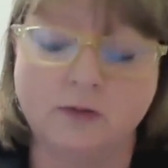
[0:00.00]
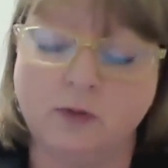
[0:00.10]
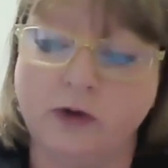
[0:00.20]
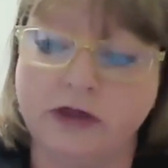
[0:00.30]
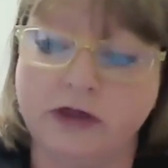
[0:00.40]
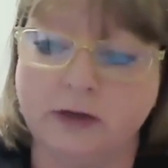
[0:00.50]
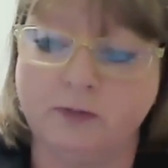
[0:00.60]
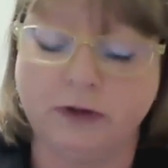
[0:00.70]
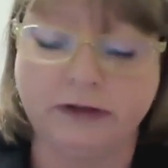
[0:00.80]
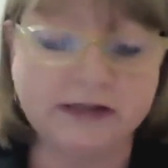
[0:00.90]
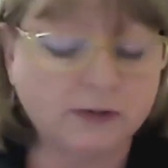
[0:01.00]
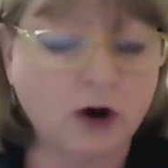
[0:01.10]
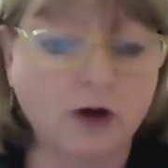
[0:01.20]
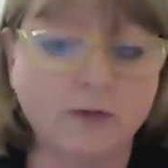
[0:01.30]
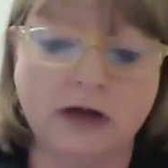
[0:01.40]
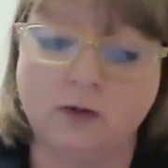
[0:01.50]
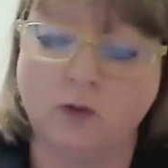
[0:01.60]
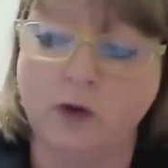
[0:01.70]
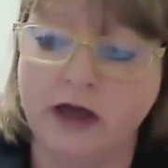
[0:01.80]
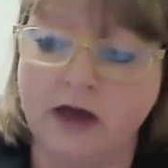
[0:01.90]
With the police department,
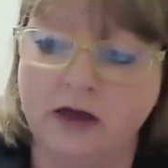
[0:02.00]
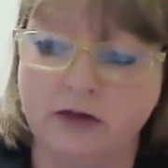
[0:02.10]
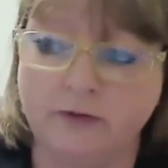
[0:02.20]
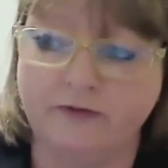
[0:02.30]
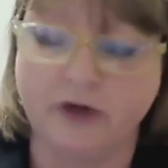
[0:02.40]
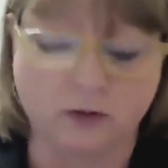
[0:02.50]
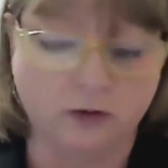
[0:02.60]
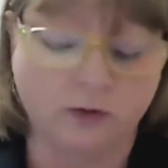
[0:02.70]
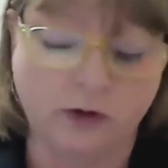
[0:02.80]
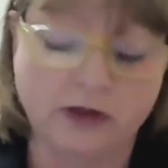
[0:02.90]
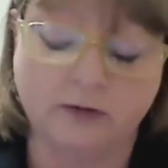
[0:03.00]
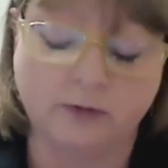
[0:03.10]
with the